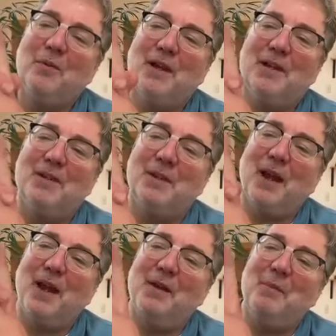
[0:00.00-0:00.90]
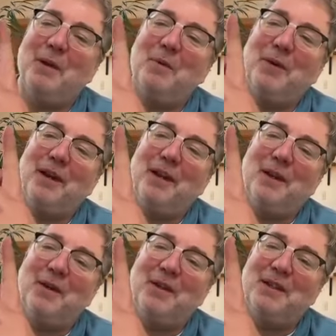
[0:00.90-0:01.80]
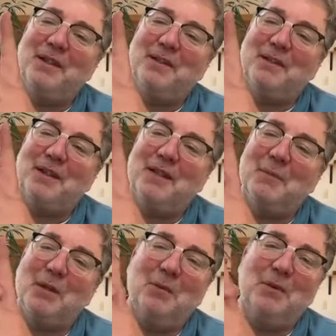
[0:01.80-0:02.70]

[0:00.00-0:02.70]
Because I remember when a yoga teacher said to me,